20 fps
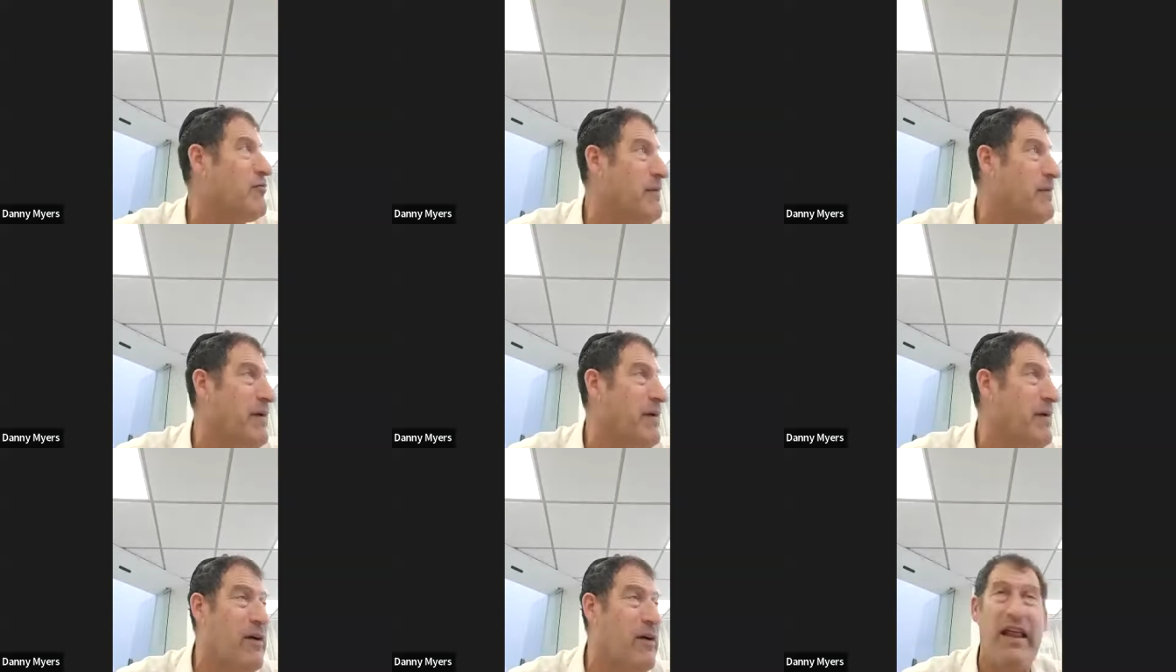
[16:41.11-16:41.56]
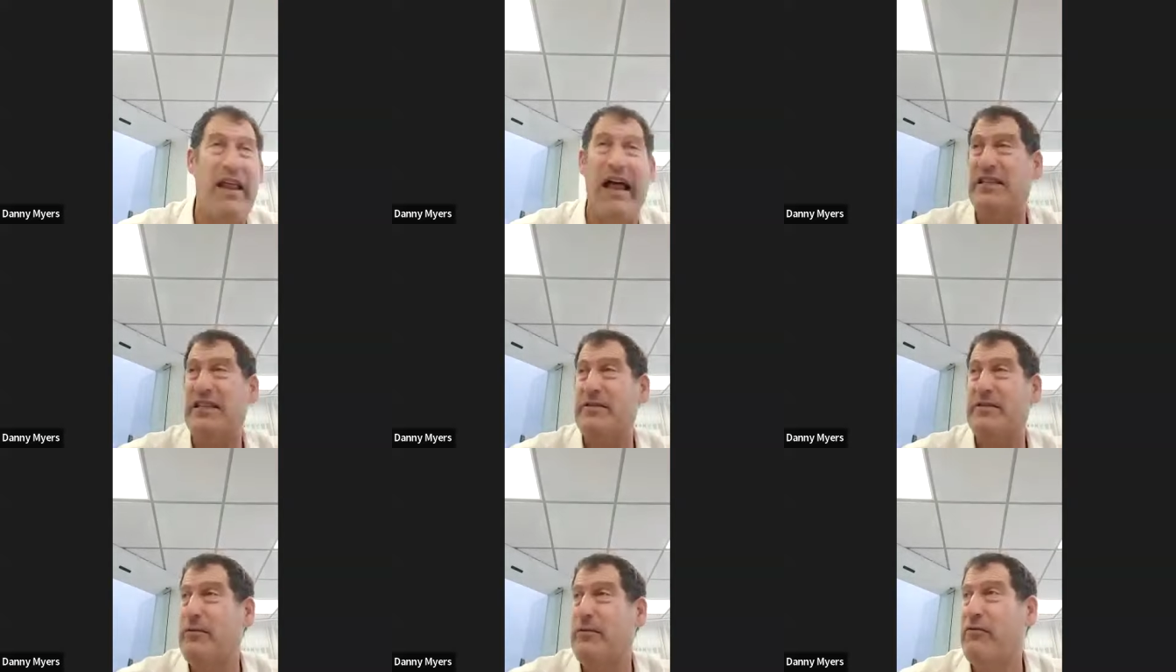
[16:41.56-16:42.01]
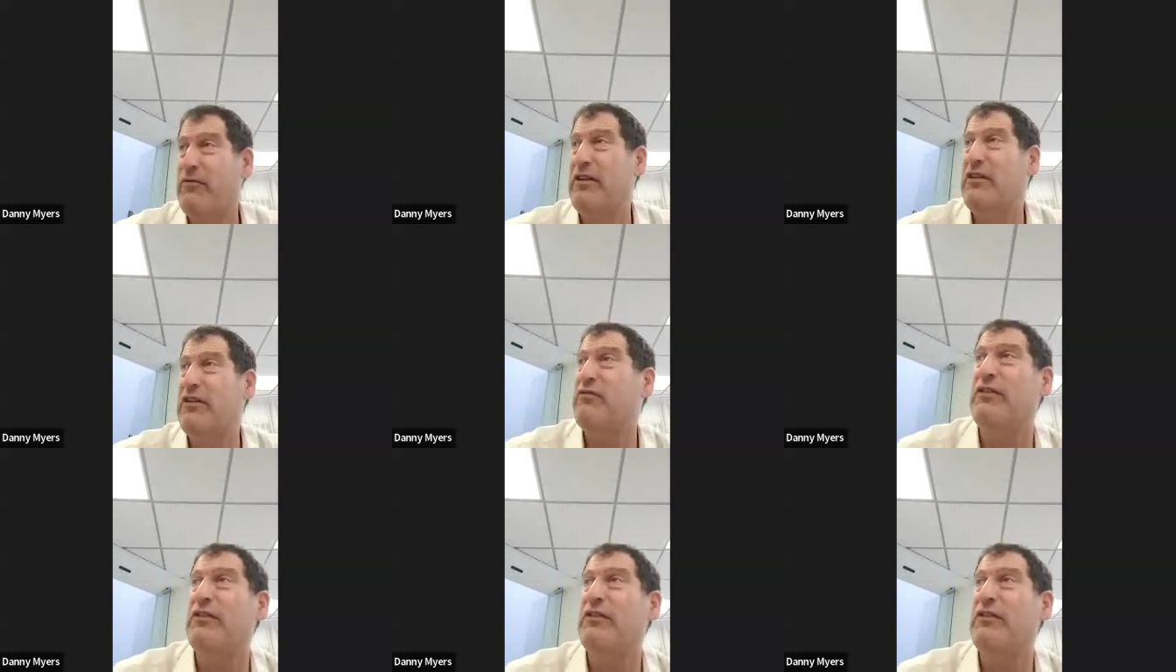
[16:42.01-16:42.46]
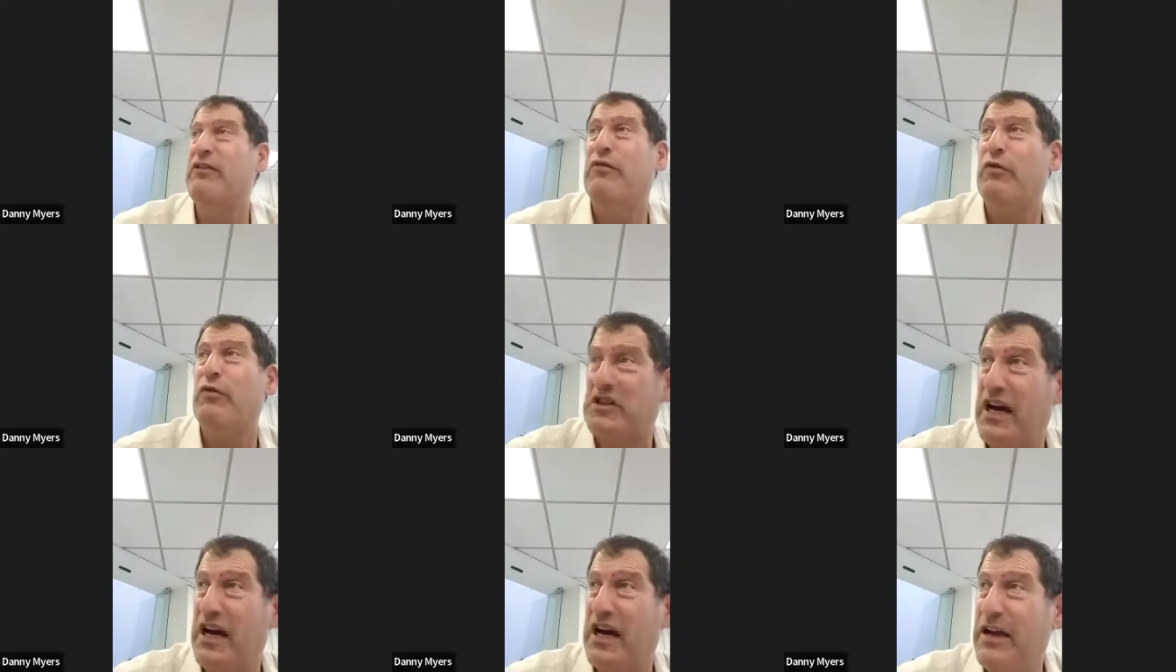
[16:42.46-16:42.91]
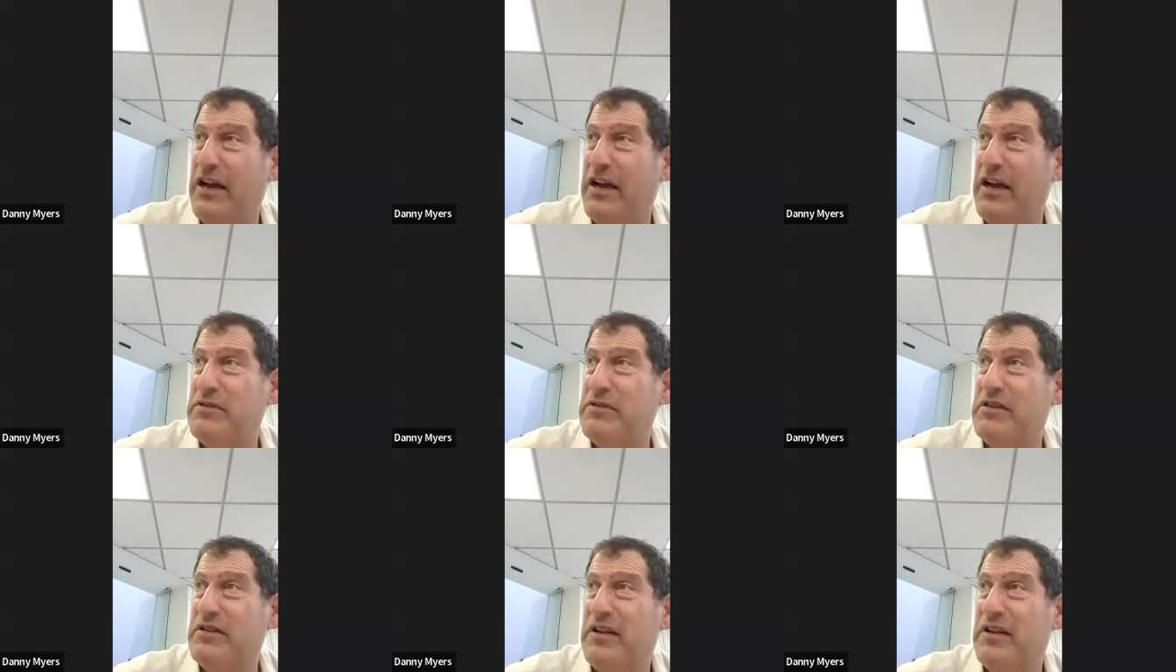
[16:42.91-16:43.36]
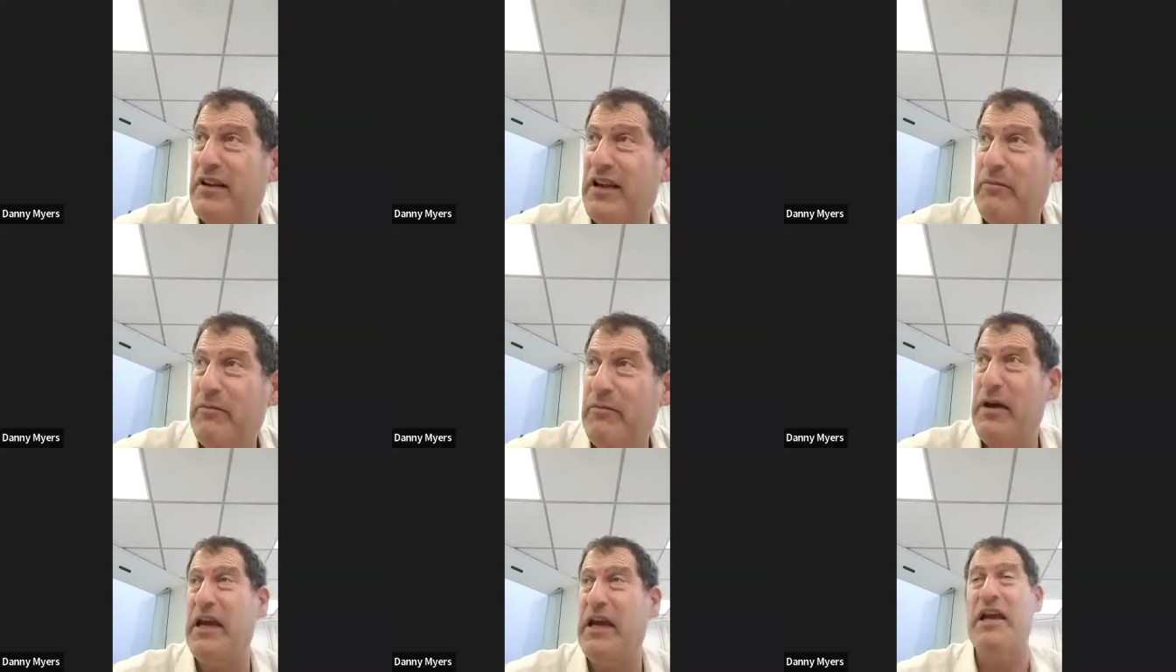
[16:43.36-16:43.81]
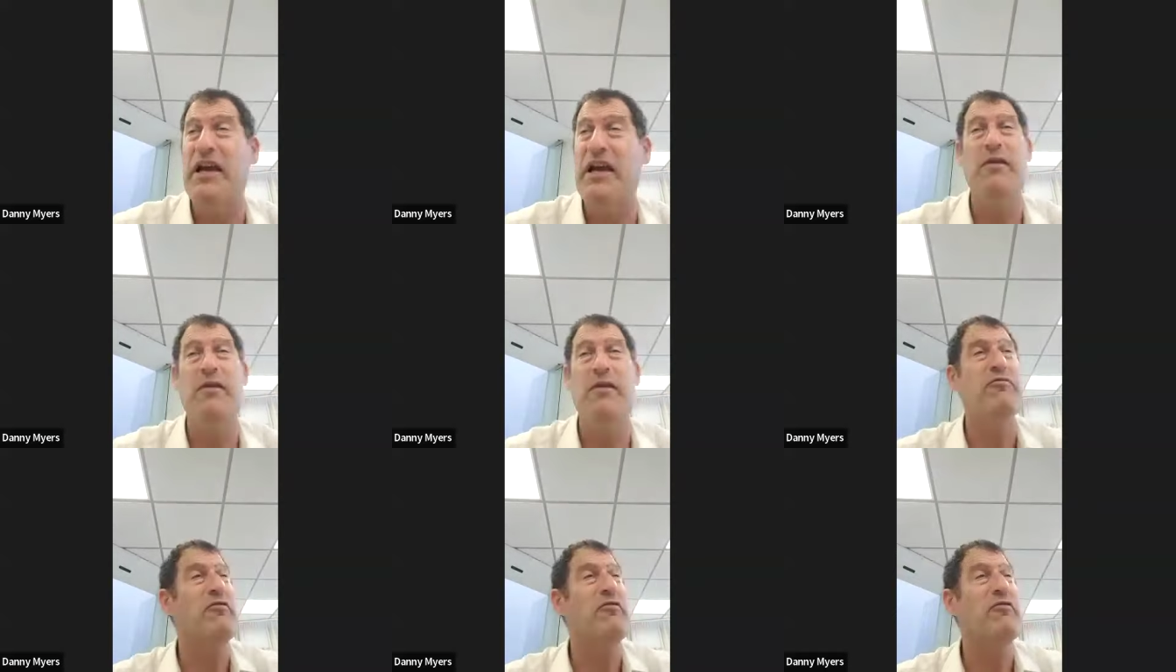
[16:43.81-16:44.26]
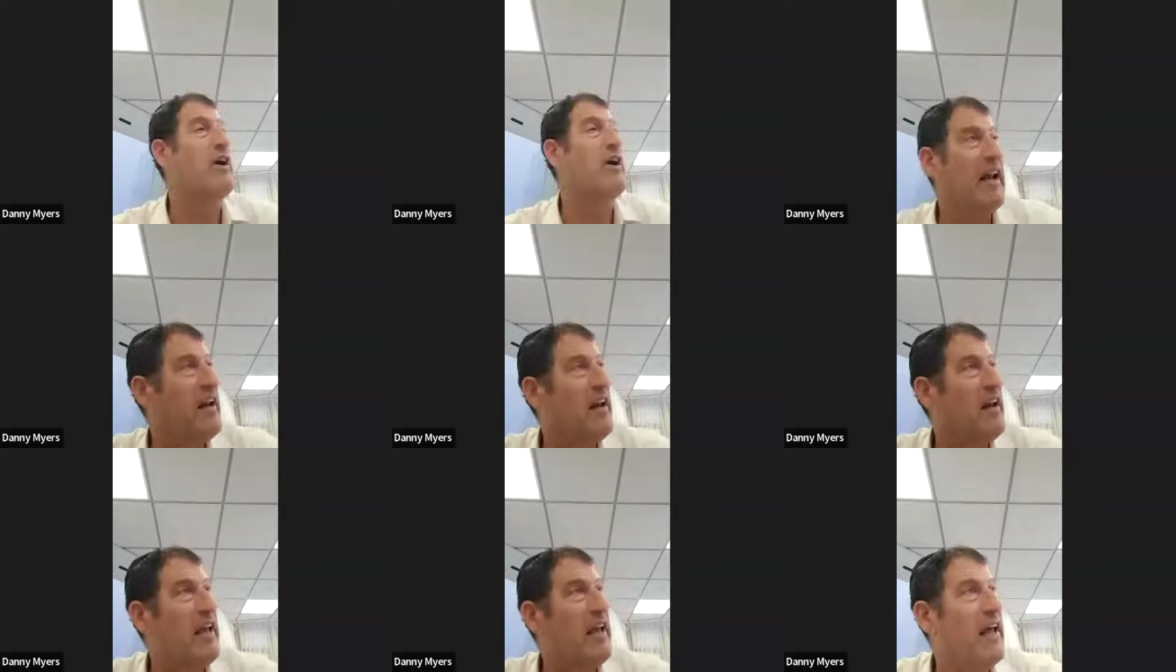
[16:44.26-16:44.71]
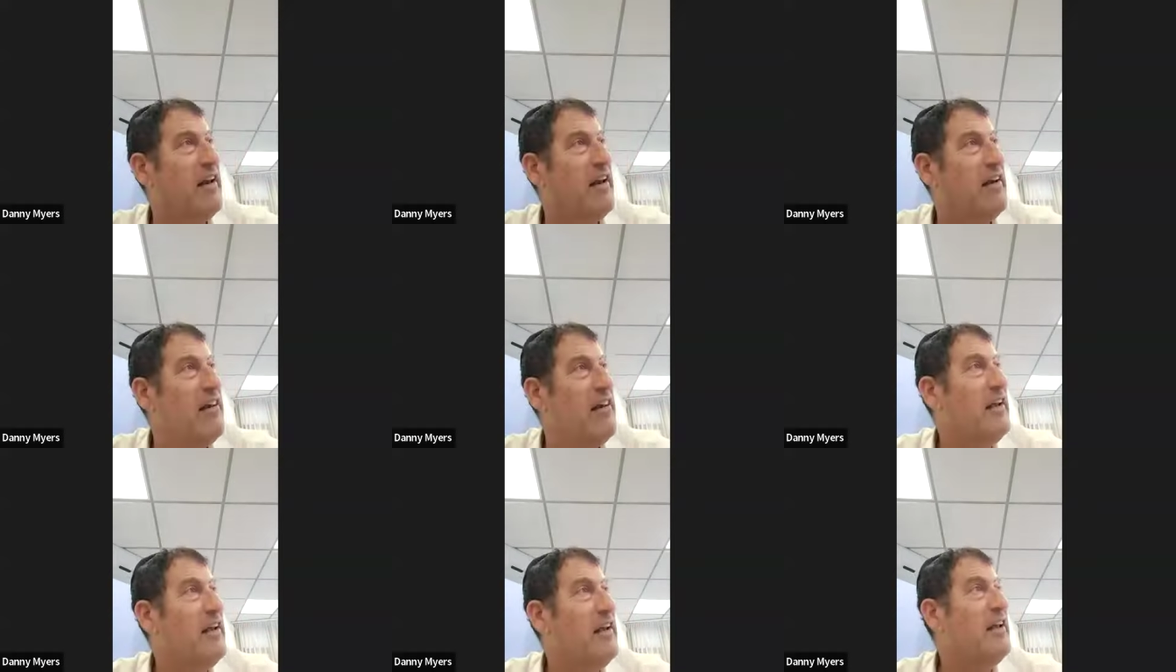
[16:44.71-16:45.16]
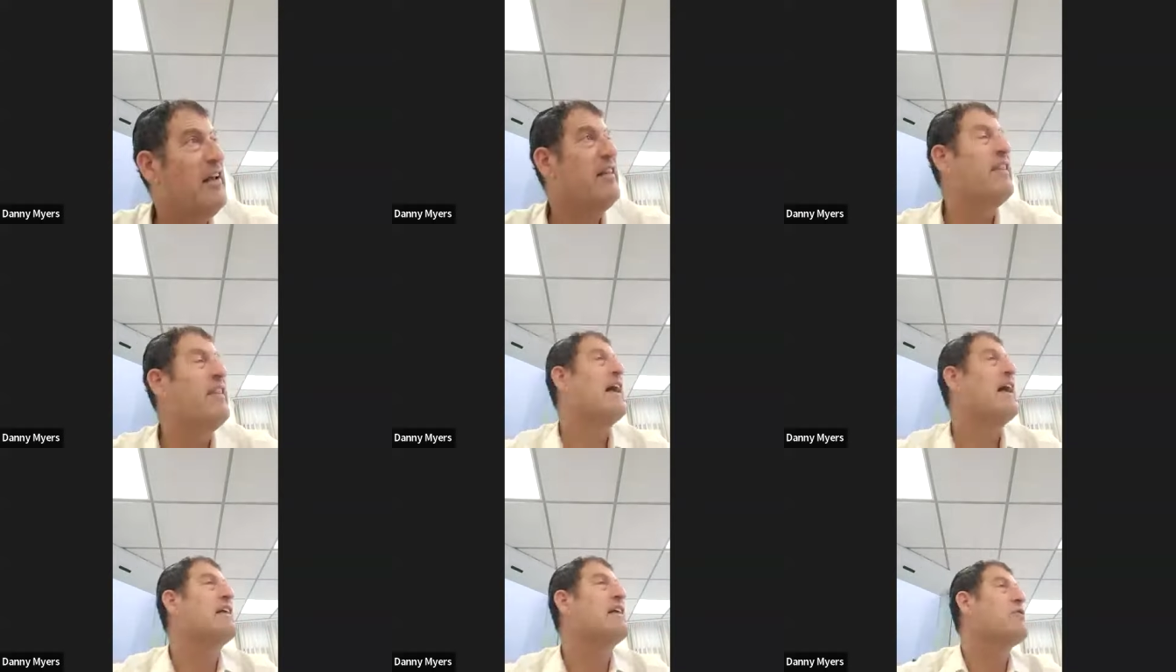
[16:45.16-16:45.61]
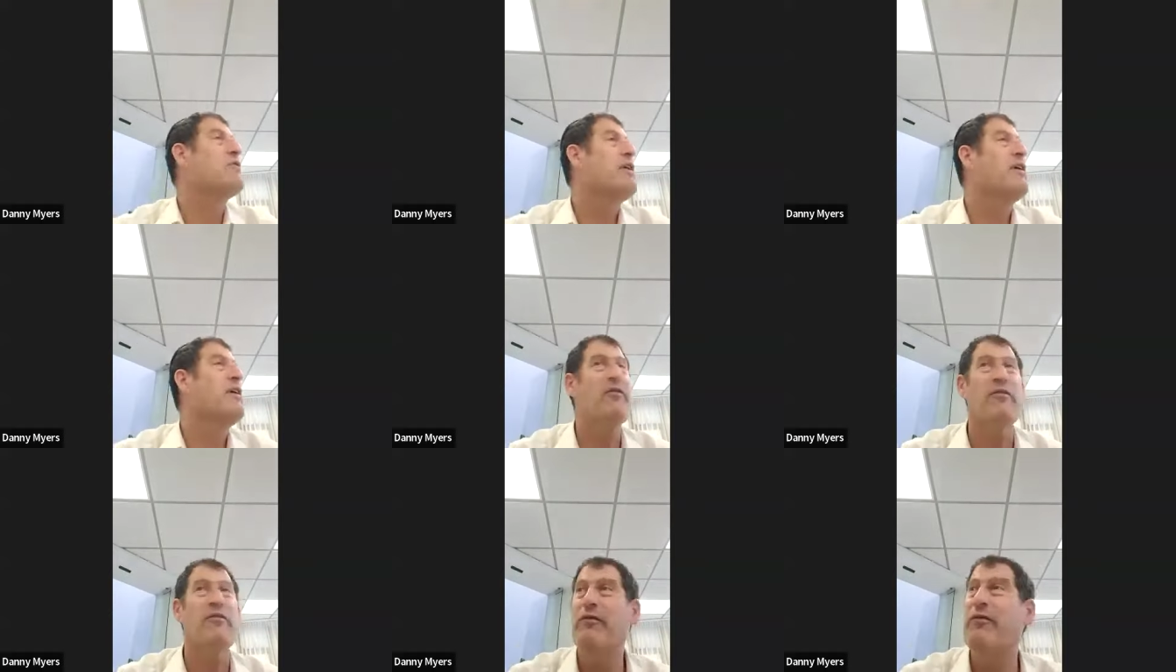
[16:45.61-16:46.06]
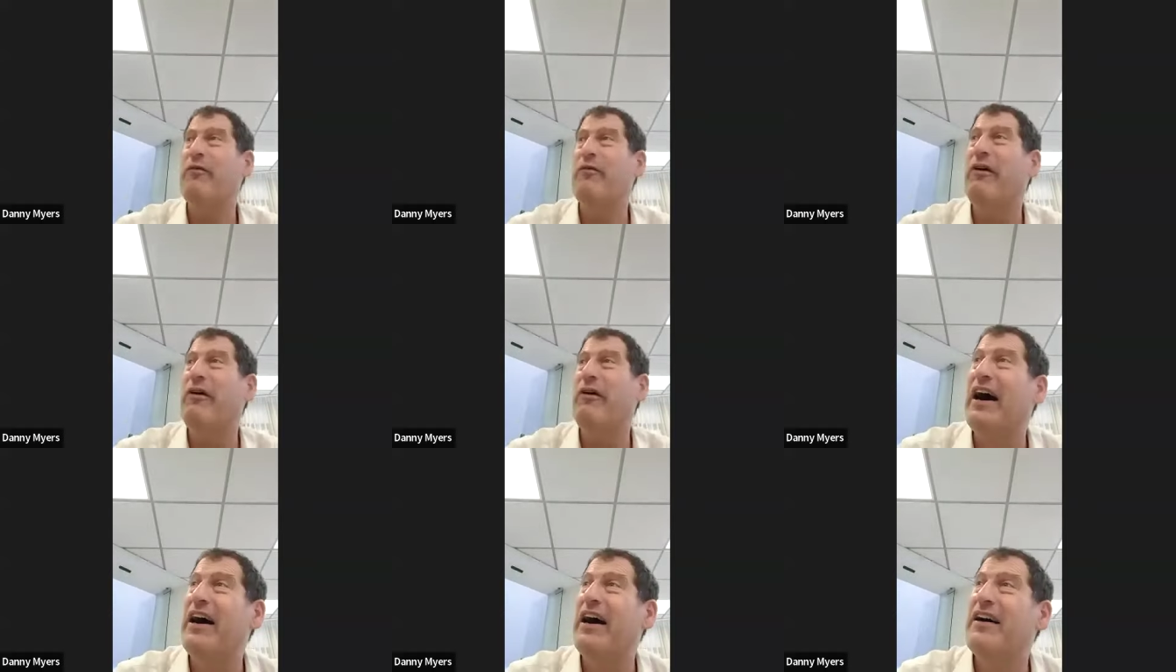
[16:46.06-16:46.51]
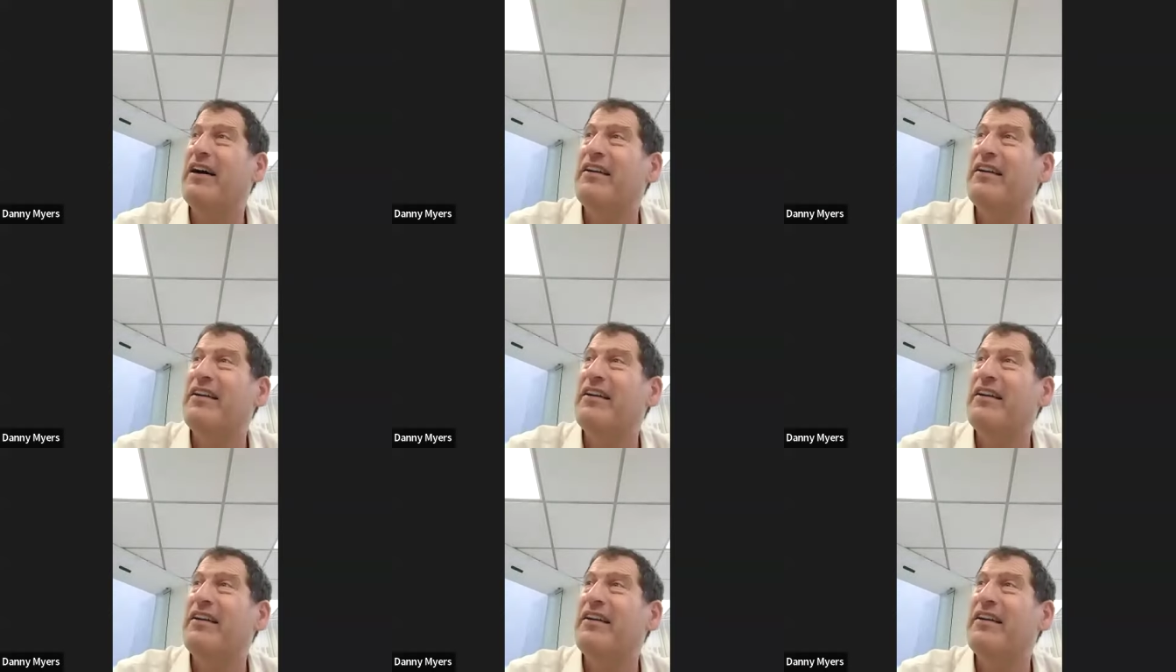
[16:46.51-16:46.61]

You might go to the hospital, read 3-4 times, making a bracha again and again. That's what?